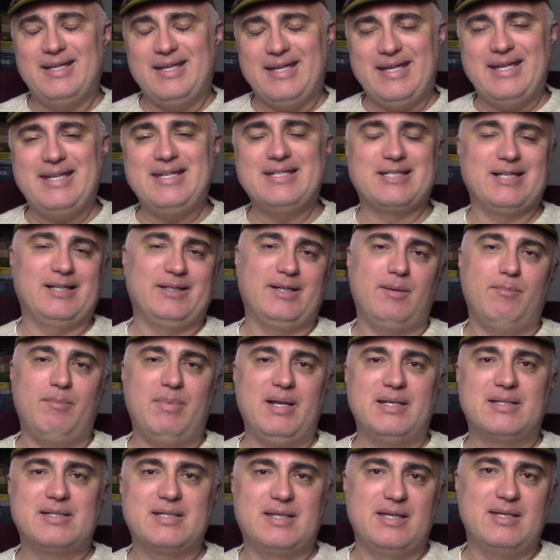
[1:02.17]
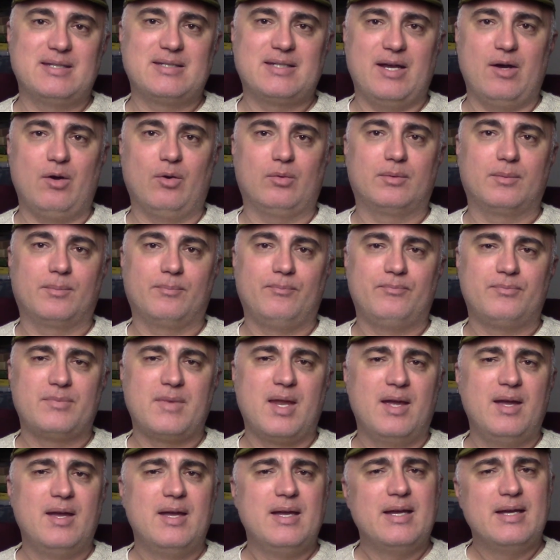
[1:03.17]
easily beats this out.
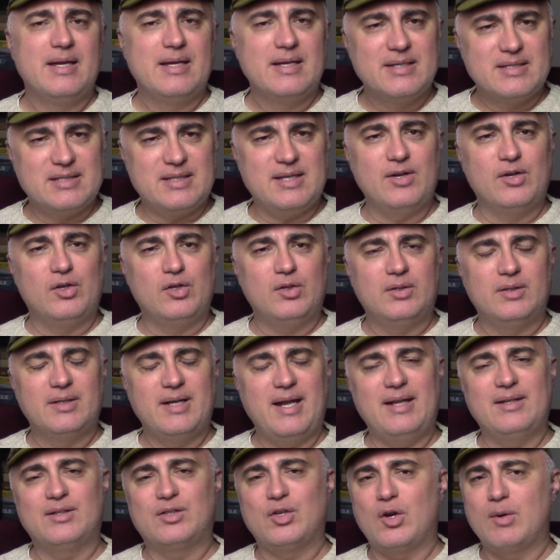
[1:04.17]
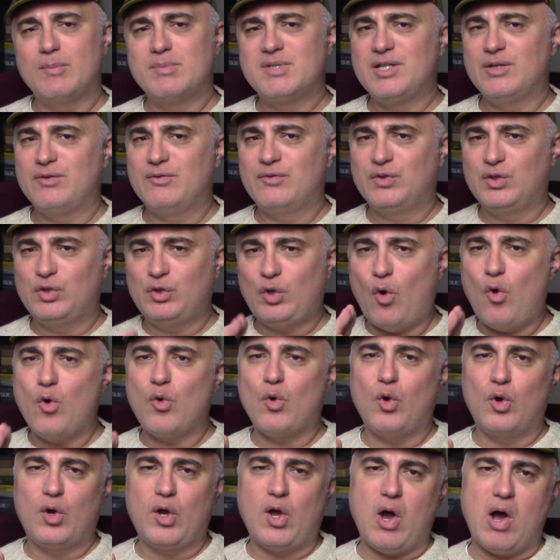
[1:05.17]
Still, in terms of
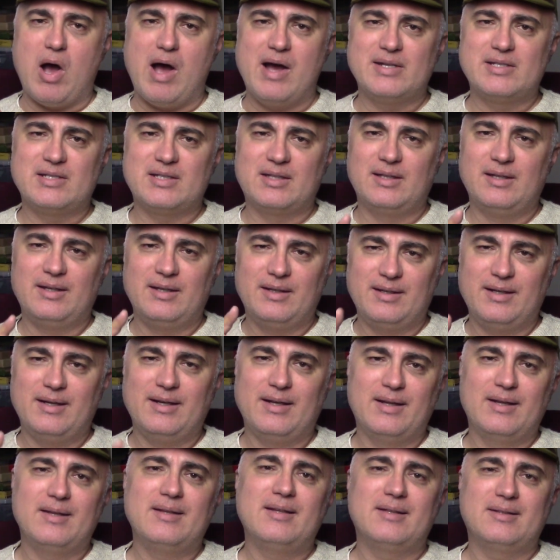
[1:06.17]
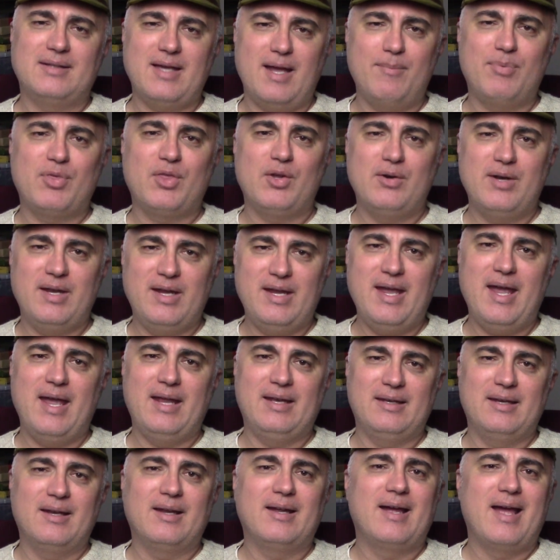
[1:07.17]
total cost, the Type
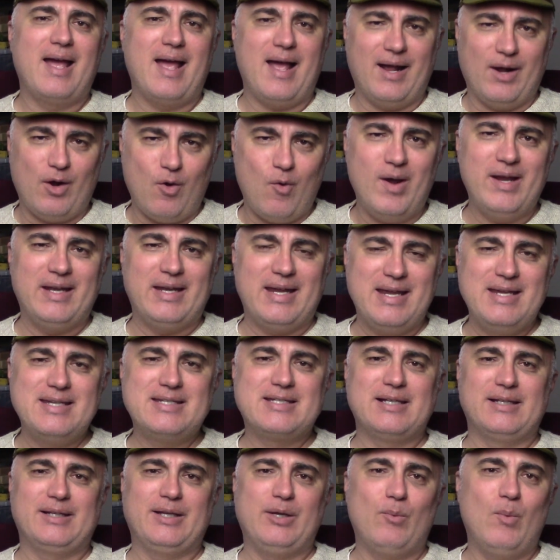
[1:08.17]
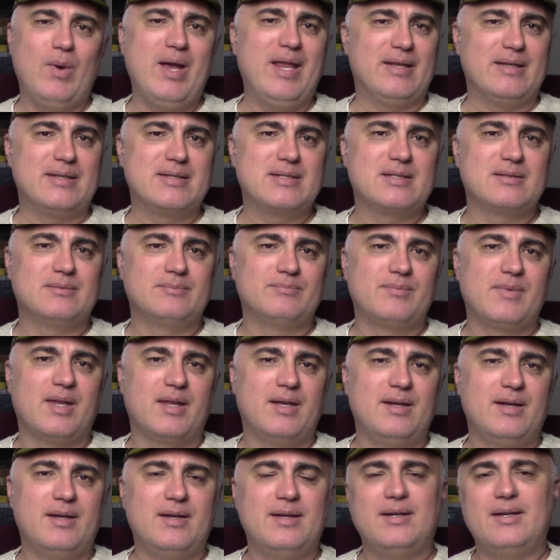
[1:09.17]
38 quite easily wins.
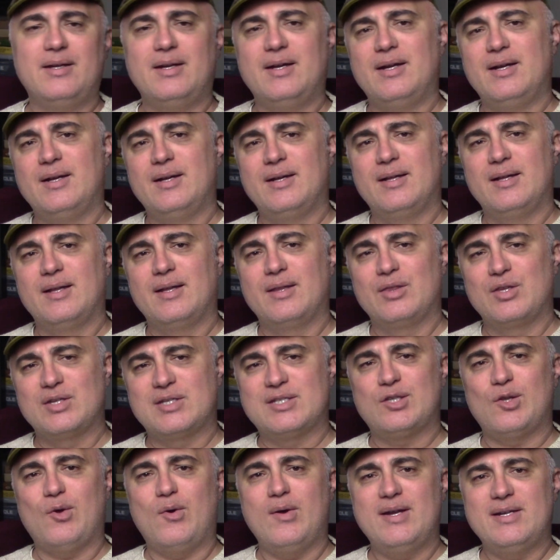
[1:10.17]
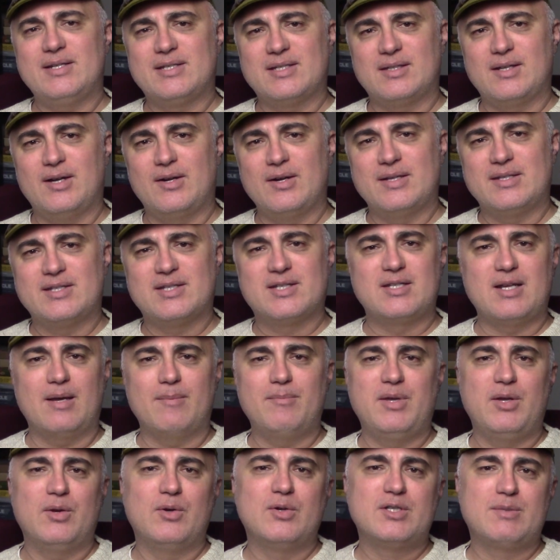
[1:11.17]
The story starts
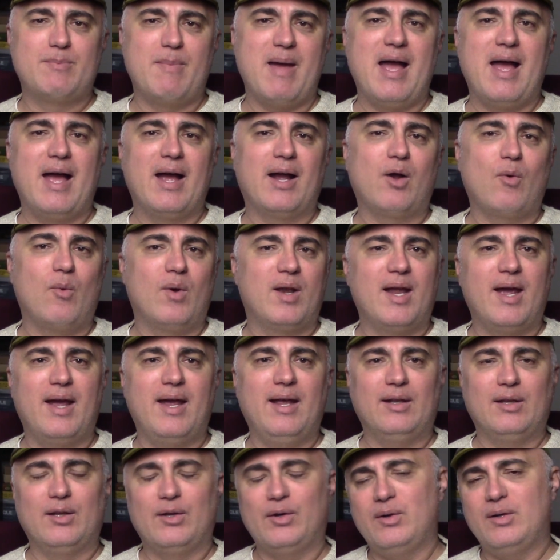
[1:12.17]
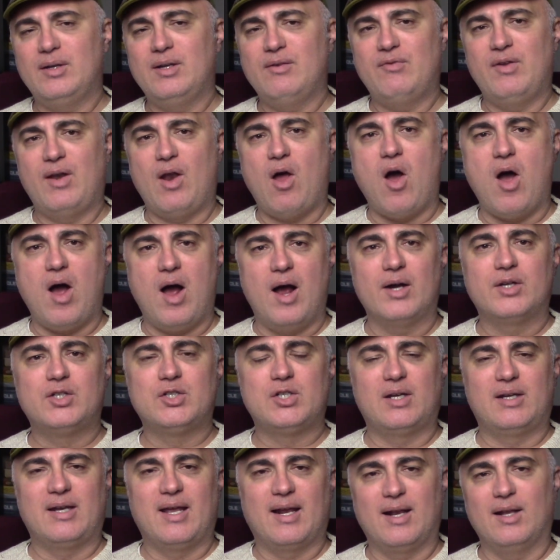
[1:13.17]
some years back when I learned of an
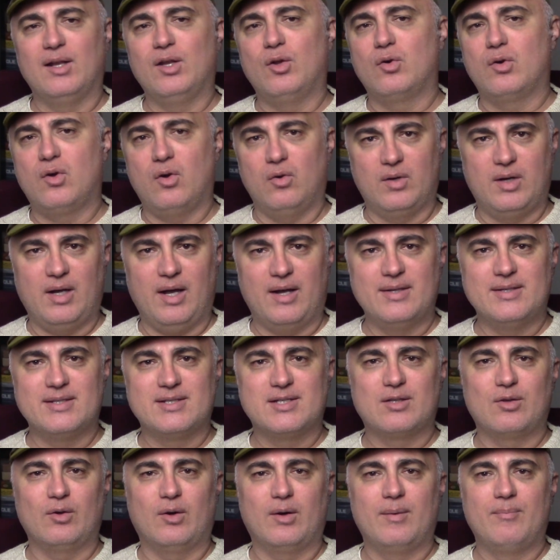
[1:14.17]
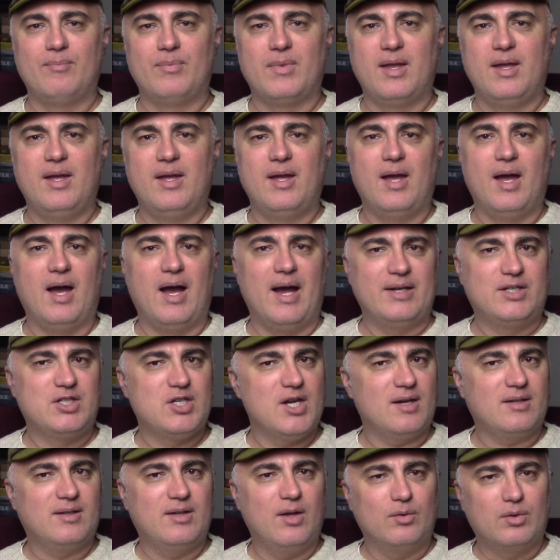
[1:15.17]
auction at a local gun store. I
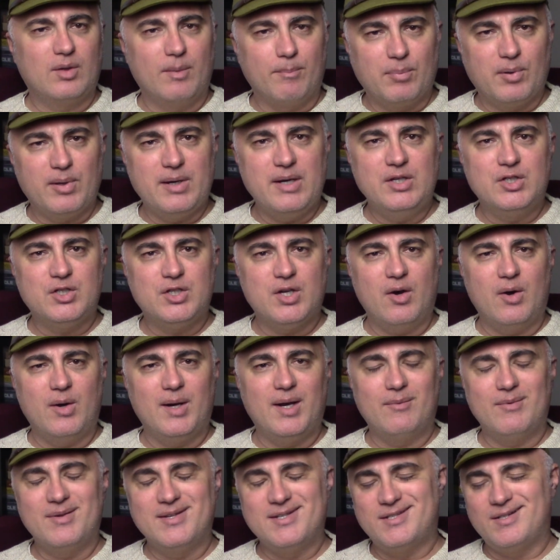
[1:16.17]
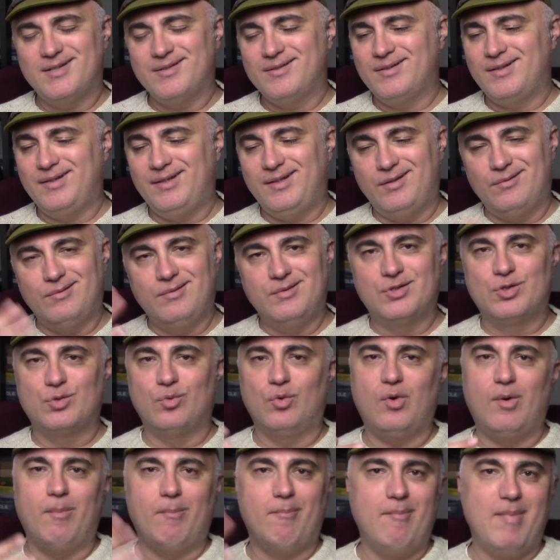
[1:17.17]
checked out the pre-show and it was your
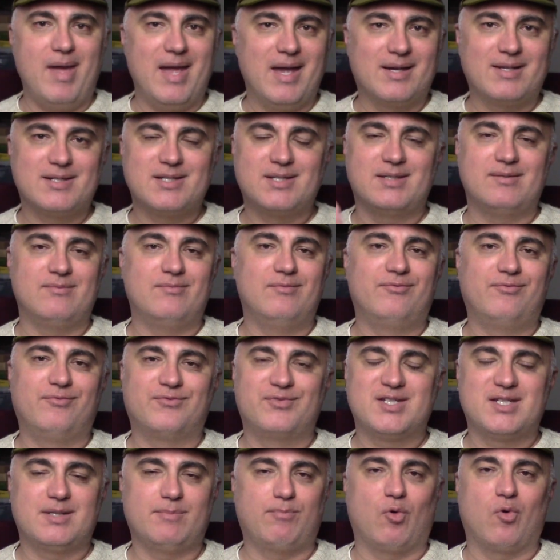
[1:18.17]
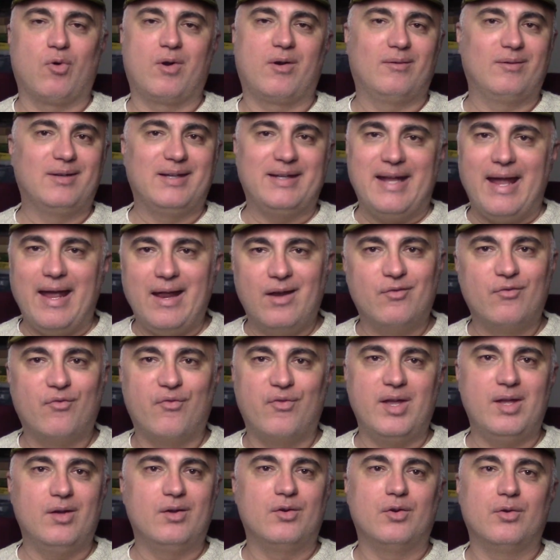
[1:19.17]
usual mix of sportedly
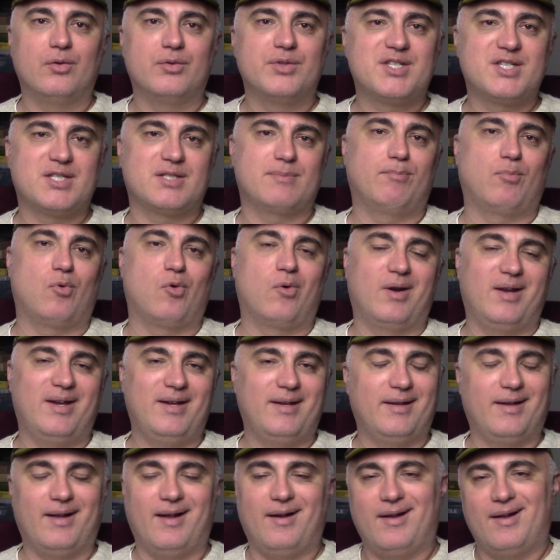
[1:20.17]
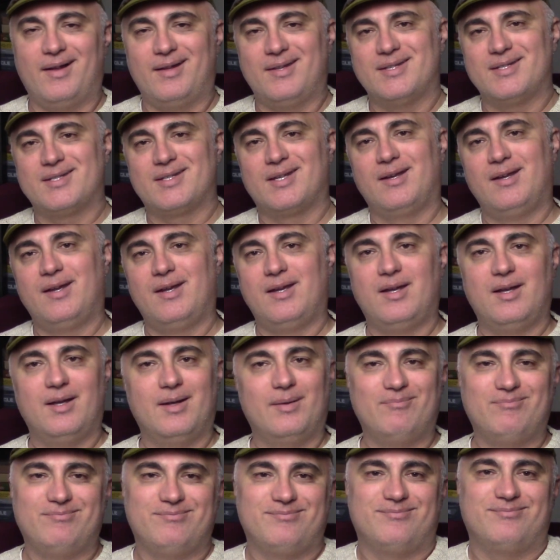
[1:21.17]
Enfield, sporting guns.
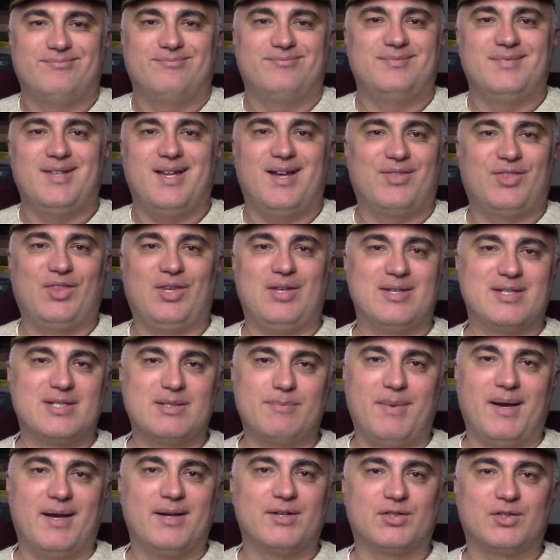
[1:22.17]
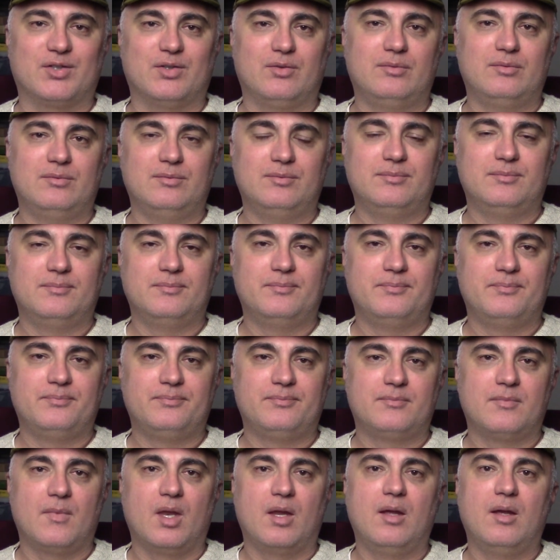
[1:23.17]
Nothing special.
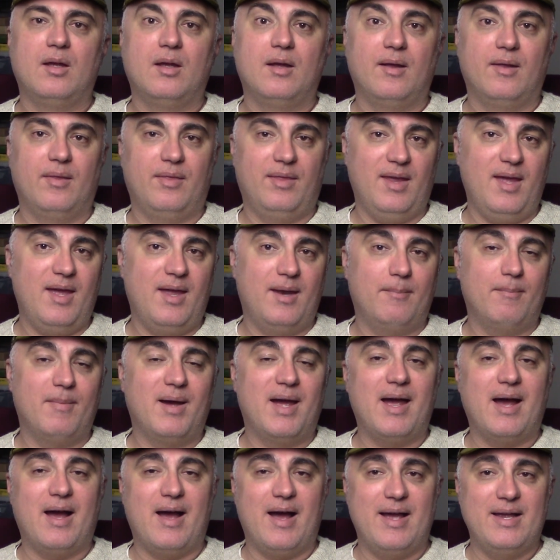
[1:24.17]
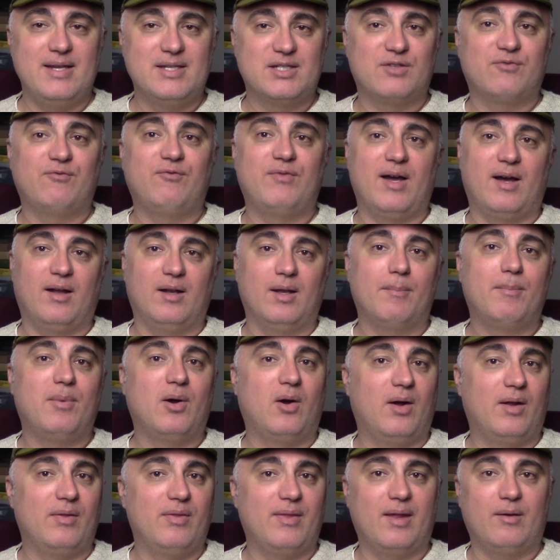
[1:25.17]
Then my eyes fell
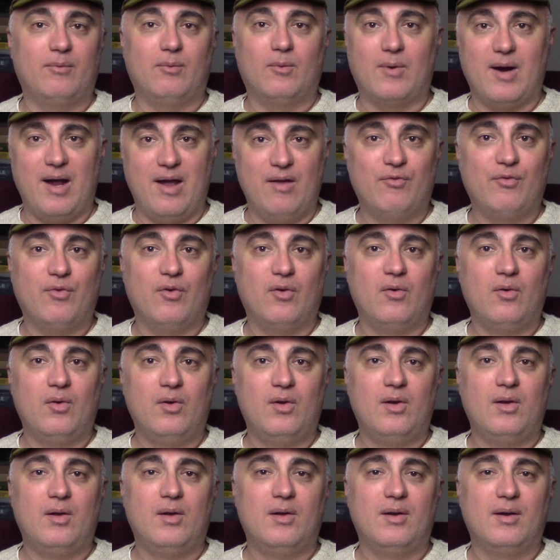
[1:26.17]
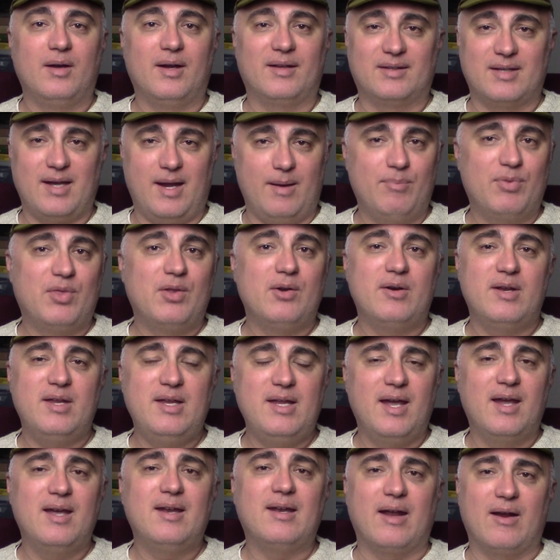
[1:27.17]
upon the rifle, a Type
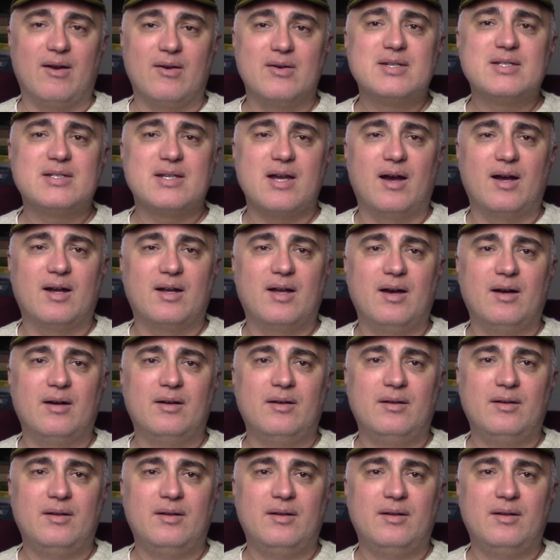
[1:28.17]
38 Arisaka.